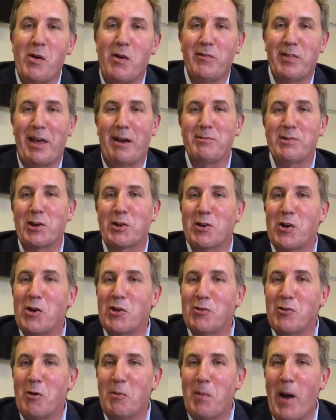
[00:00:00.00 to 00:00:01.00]
whether that was a
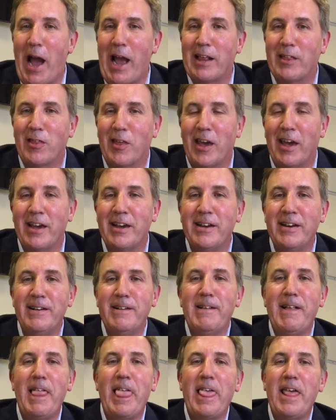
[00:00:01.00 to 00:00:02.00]
good or a bad thing.
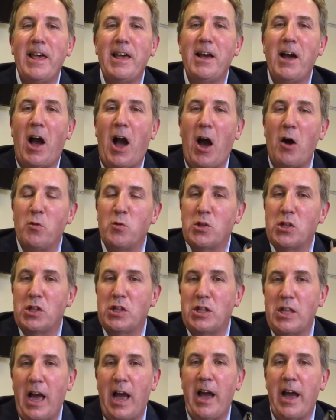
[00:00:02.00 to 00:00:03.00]
I would
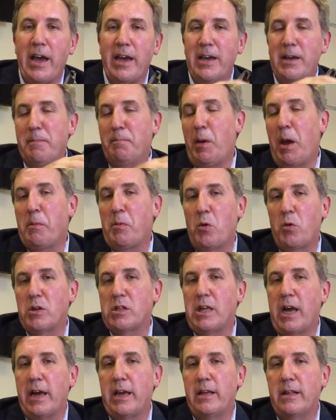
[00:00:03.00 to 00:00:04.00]
say, people would
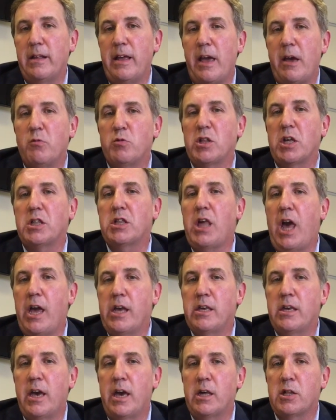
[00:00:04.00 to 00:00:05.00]
say it was a
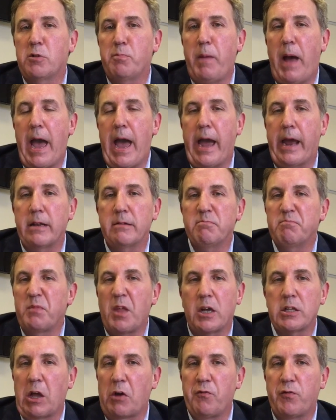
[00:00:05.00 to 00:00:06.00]
10-year span.
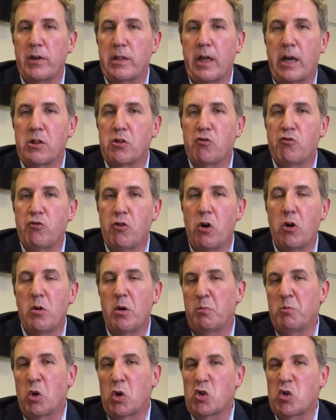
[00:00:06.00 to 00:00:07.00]
I don't think that's true.
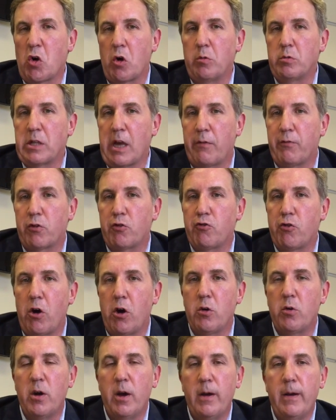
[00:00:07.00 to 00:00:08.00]
I'm not sure it was ever
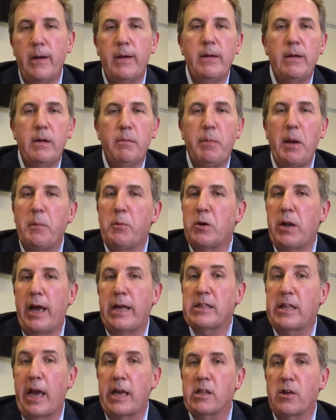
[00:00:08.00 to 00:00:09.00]
true. People now
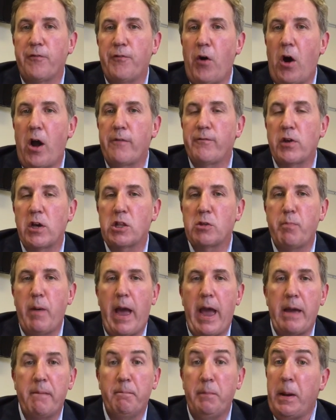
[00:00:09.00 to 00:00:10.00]
say it's a 5-year
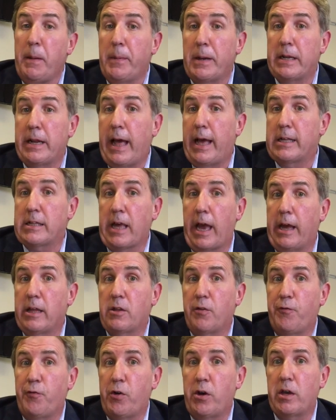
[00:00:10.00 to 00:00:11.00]
span. People are now saying it's
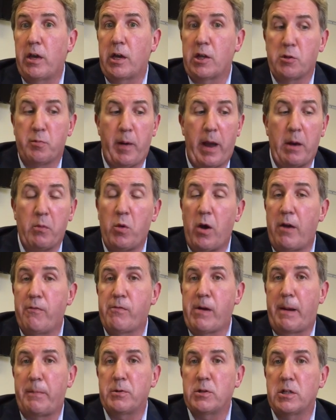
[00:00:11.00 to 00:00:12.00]
a 3-year span.
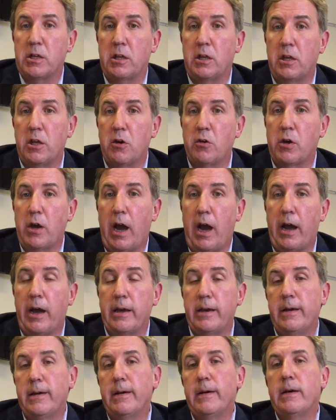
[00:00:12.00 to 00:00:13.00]
Whatever happens in the
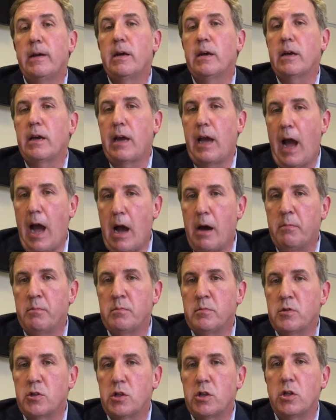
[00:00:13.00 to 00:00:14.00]
UK
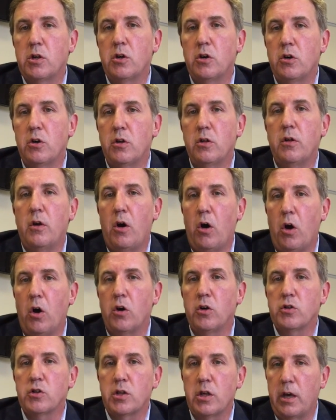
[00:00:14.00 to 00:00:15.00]
comes to
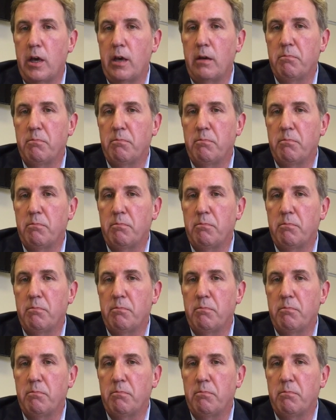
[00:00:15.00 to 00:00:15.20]
Oz